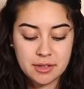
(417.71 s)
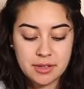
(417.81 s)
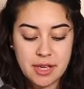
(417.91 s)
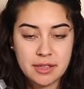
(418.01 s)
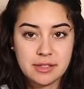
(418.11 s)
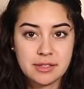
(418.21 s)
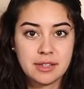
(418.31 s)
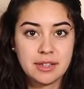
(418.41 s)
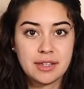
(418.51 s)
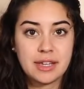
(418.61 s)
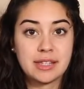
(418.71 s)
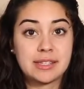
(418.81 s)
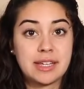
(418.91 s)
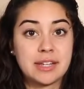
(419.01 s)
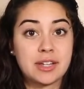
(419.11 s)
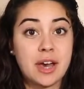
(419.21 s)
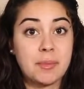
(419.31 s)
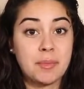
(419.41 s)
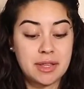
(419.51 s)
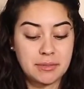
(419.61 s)
things can stand
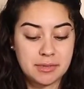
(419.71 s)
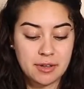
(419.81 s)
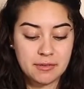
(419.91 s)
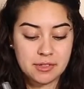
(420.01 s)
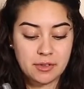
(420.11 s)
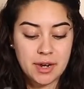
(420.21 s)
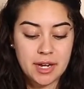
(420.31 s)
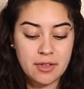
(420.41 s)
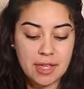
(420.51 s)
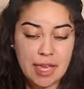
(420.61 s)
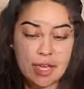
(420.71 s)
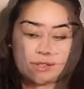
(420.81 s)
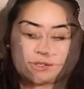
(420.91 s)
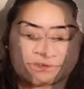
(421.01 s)
up by themselves. So right now they can't.